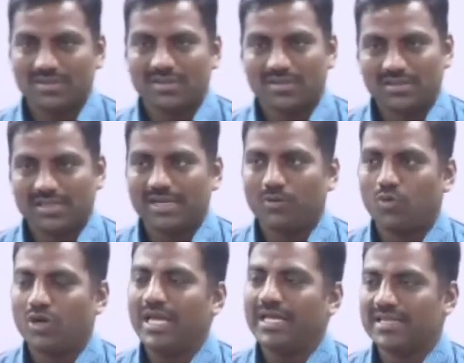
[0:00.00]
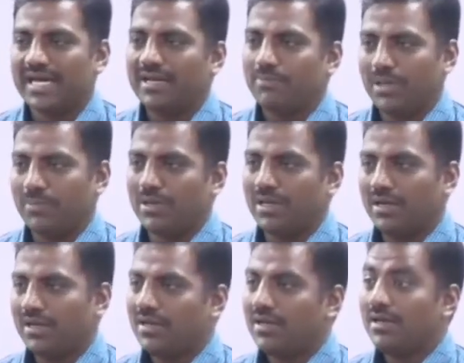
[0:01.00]
Then only then people
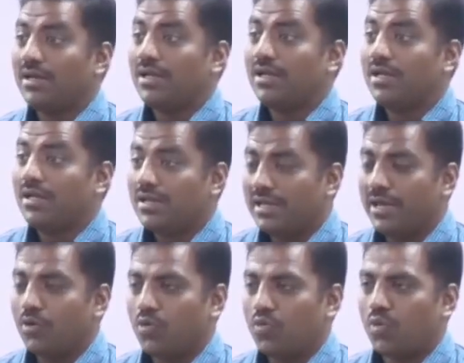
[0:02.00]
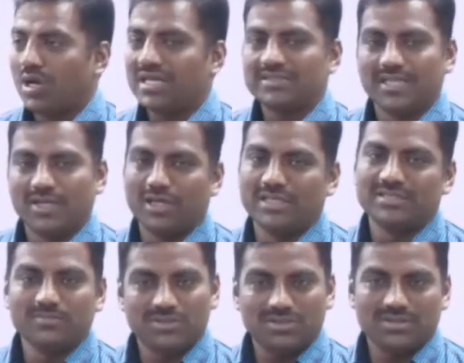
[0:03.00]
knew what is
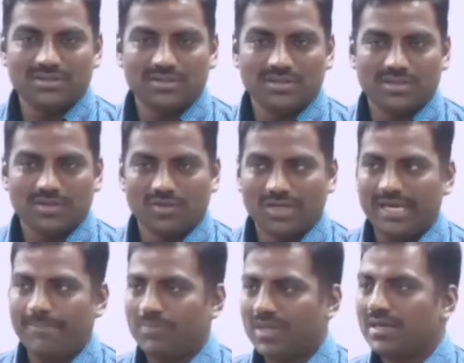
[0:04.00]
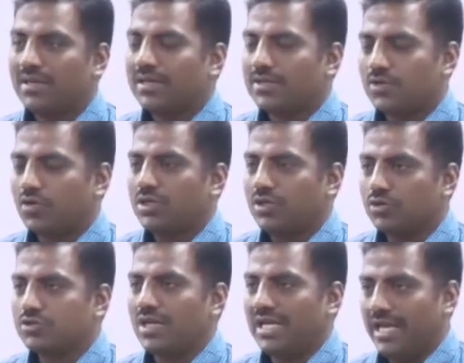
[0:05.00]
syllogisms. Okay, so
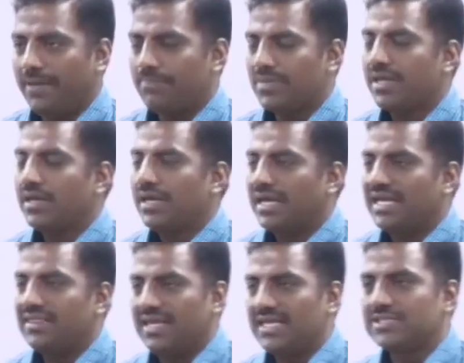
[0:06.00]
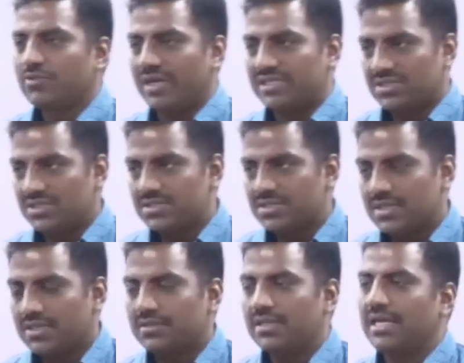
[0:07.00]
usually in these questions
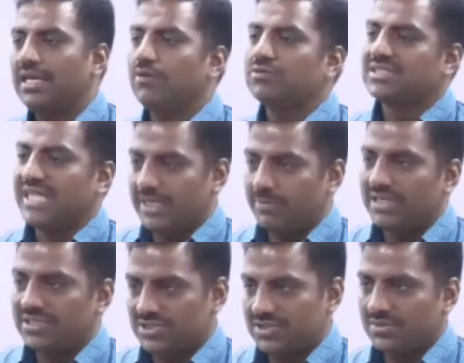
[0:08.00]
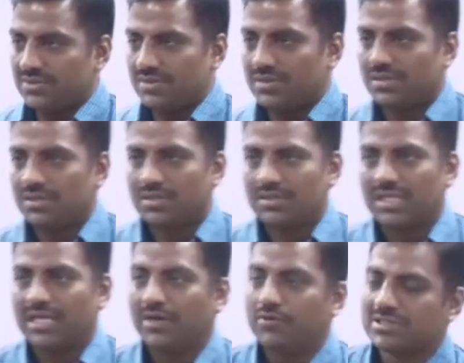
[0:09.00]
they give statements. They
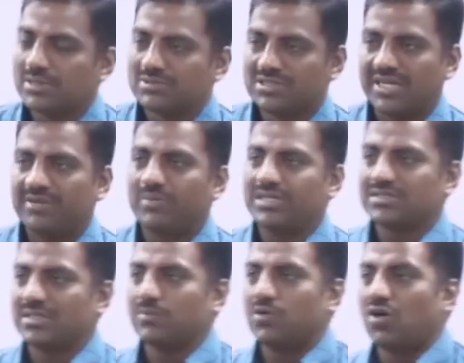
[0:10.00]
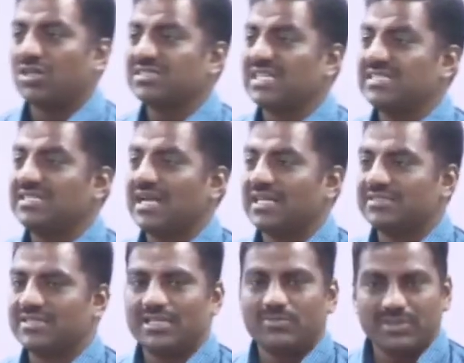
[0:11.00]
give some statements, some nonsensical
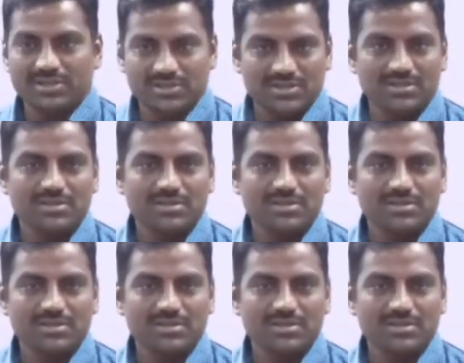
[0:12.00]
statements.